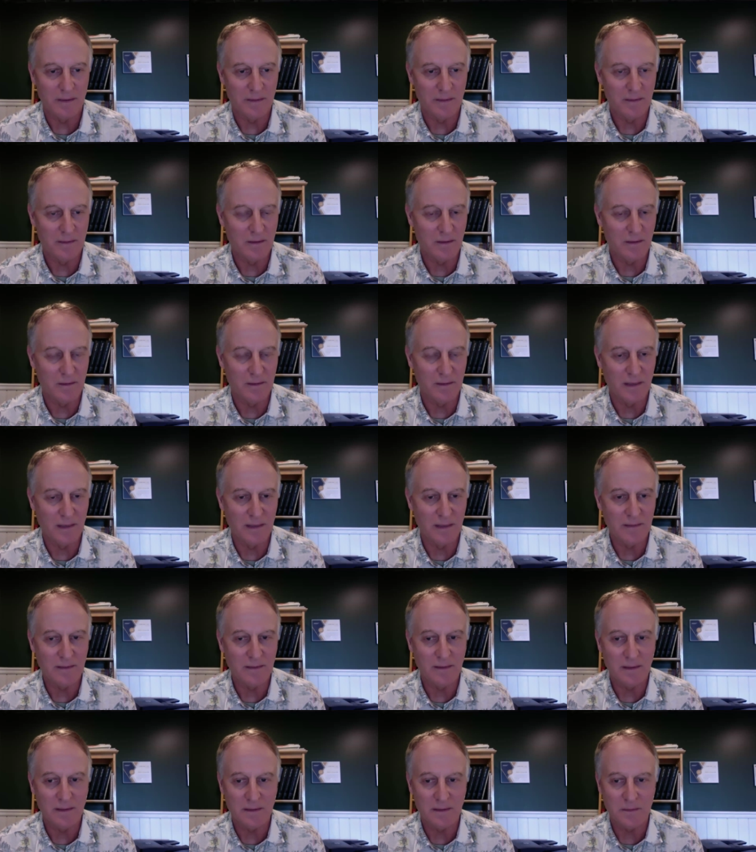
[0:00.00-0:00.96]
call an end
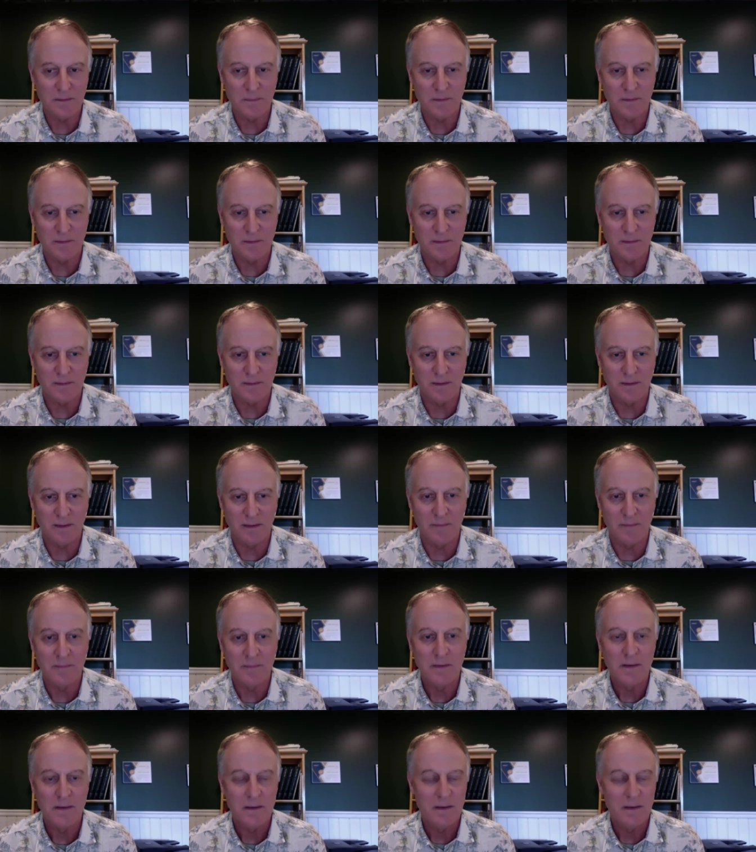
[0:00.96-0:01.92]
to this, but
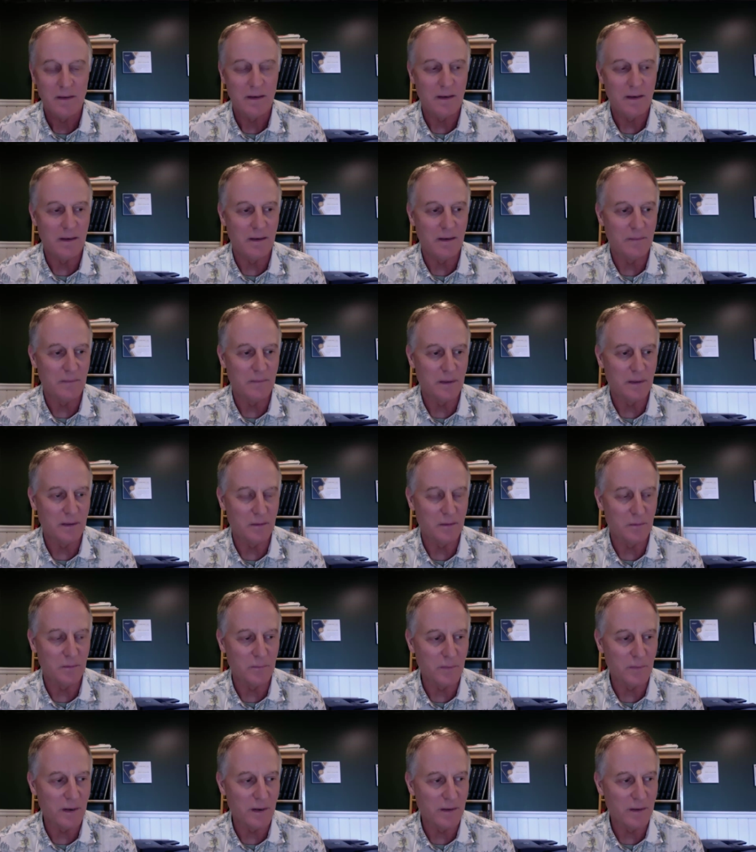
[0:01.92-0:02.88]
I'm going to
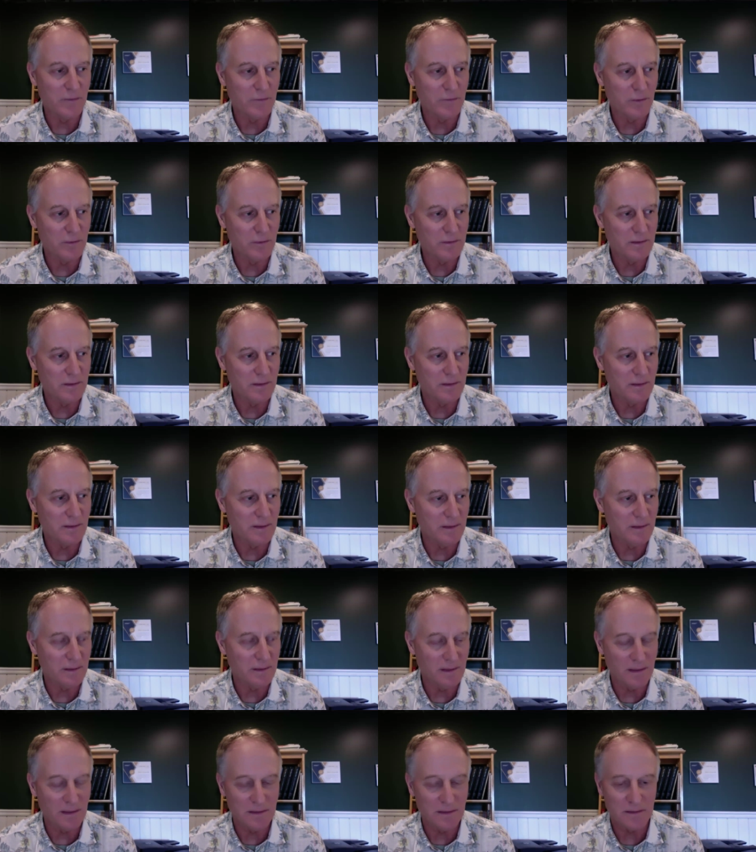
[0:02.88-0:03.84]
remind folks that
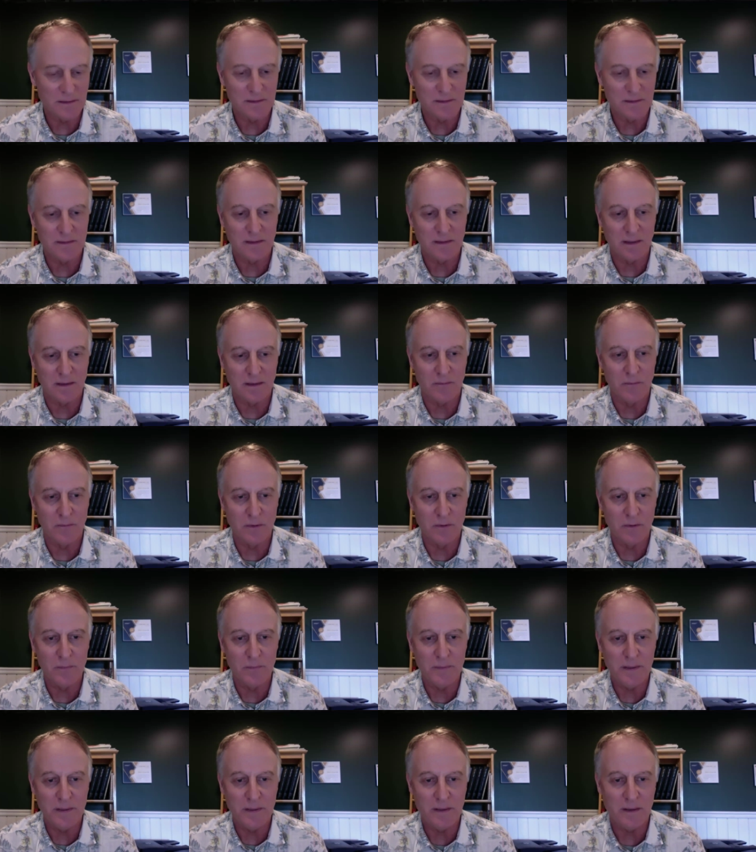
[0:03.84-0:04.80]
this will
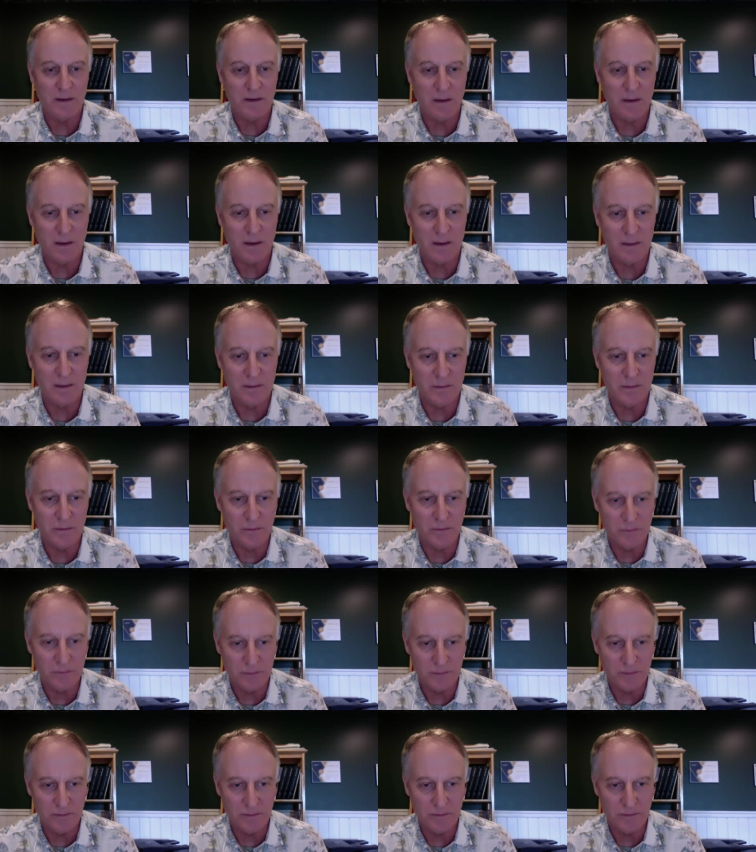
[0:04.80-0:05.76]
be on
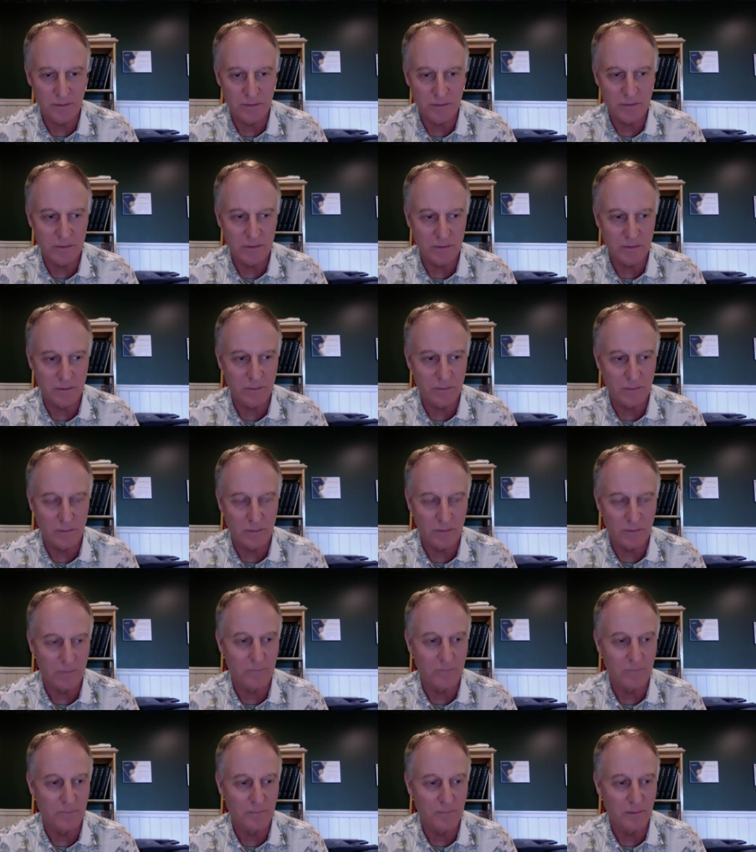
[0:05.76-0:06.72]
YouTube,
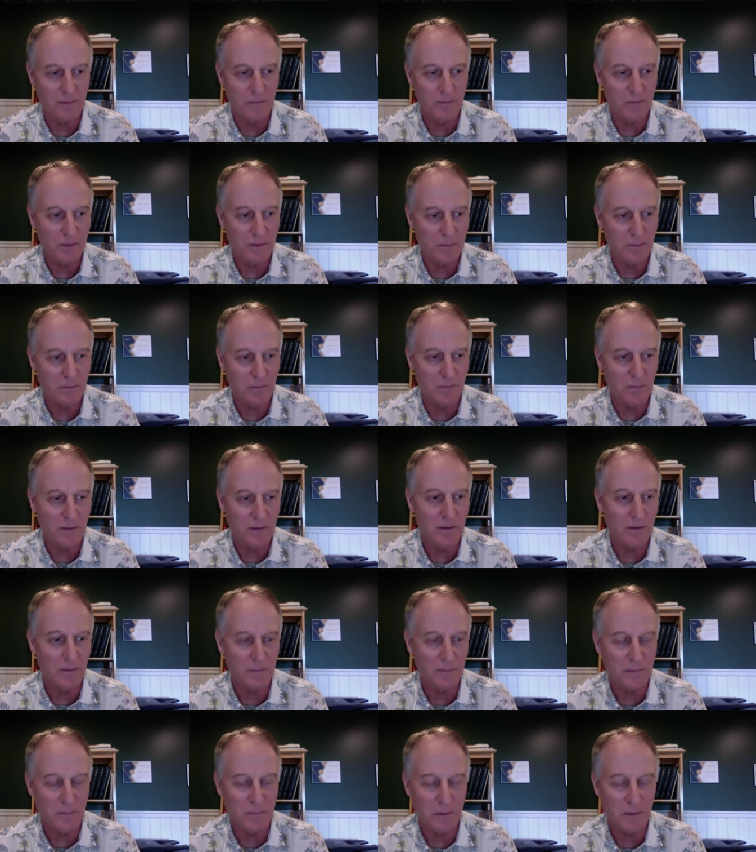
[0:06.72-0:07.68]
or
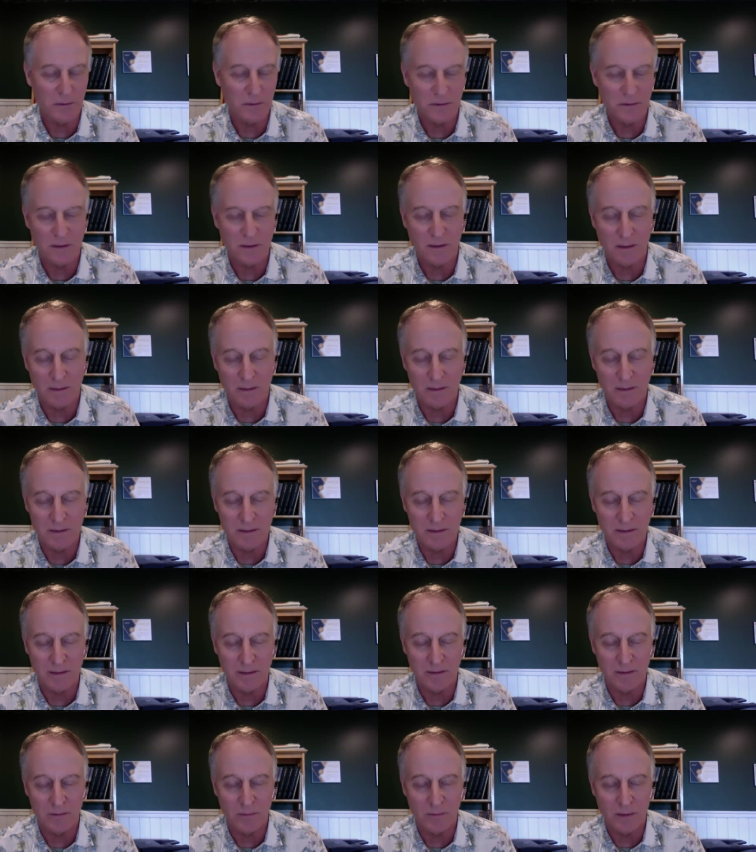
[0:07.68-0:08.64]
it'll be posted on the
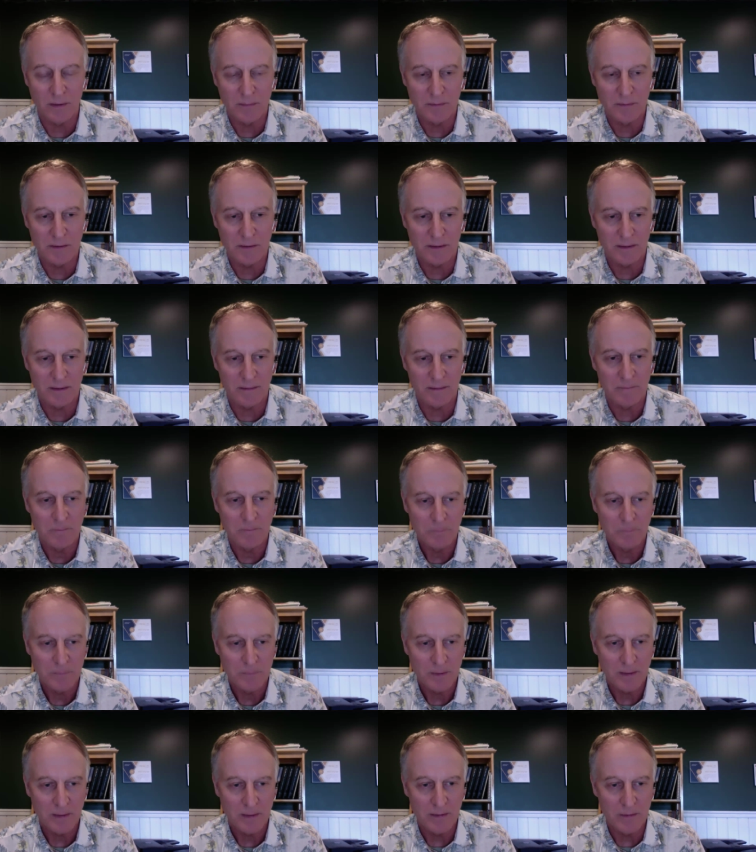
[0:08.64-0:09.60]
CNU website
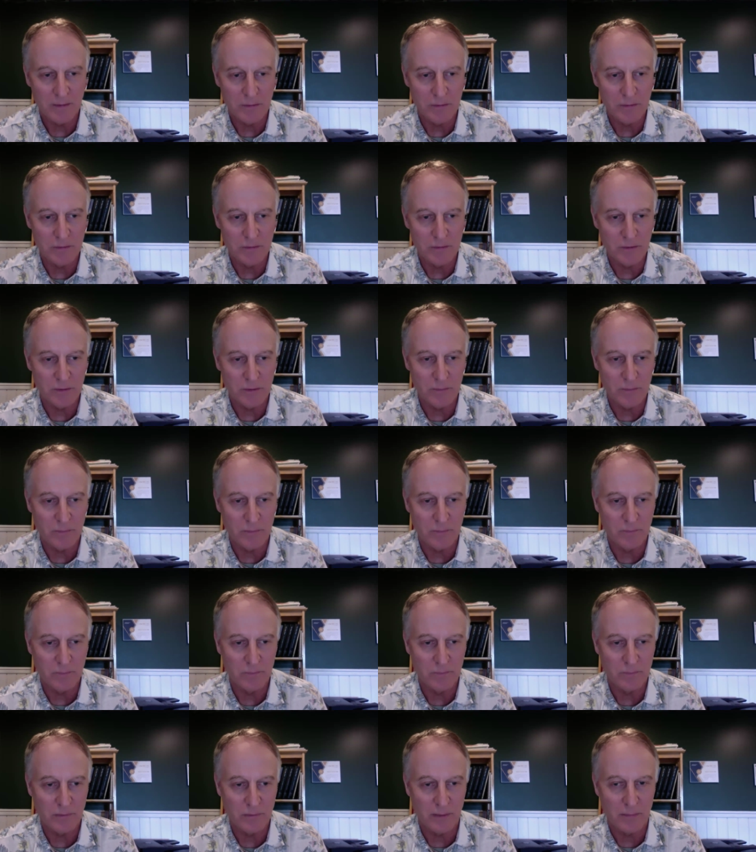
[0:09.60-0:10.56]
and YouTube
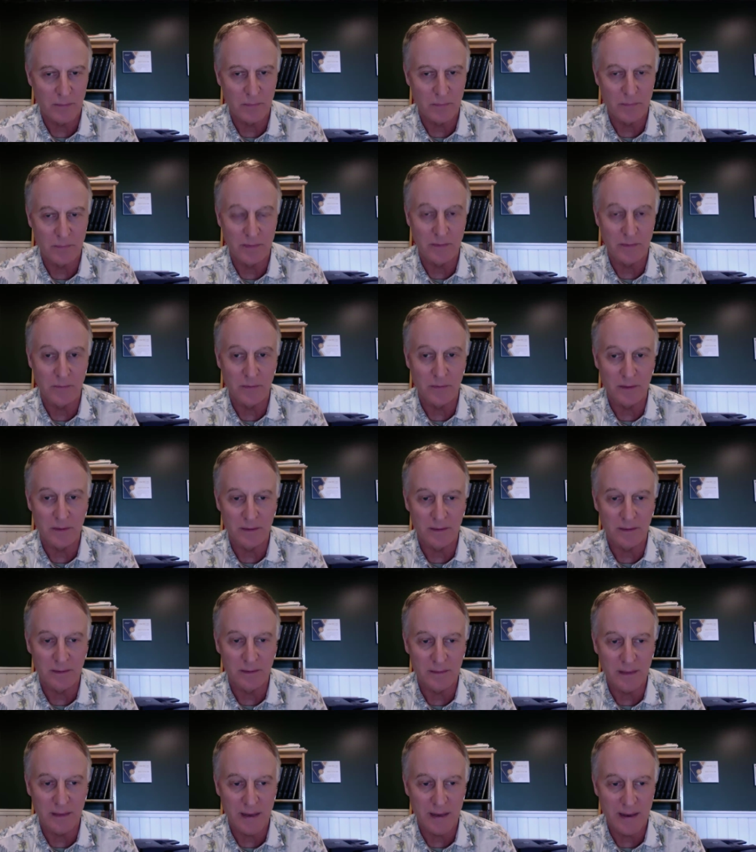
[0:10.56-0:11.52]
probably within
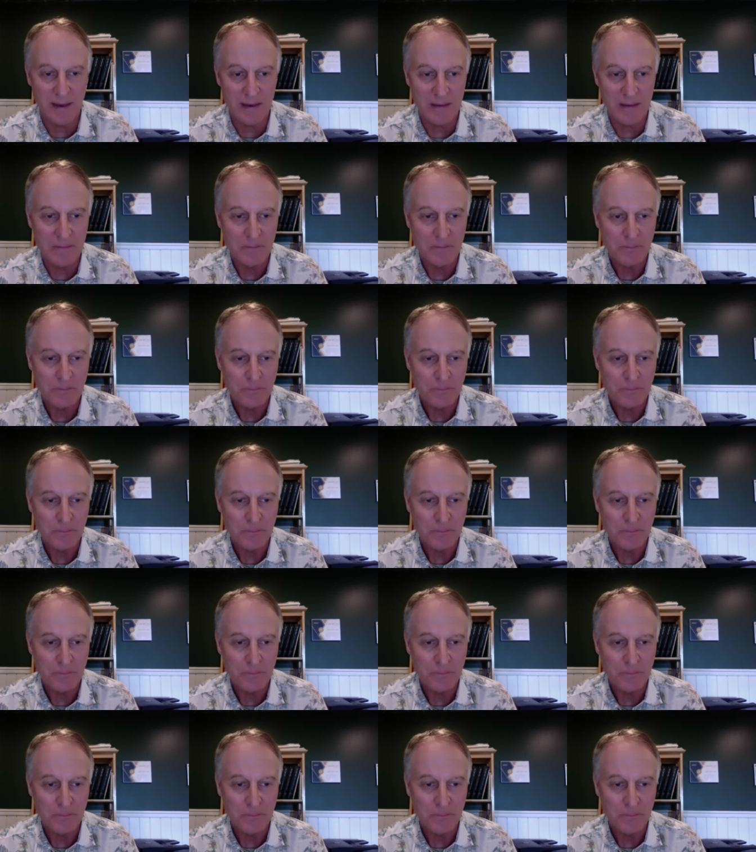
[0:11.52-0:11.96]
a day.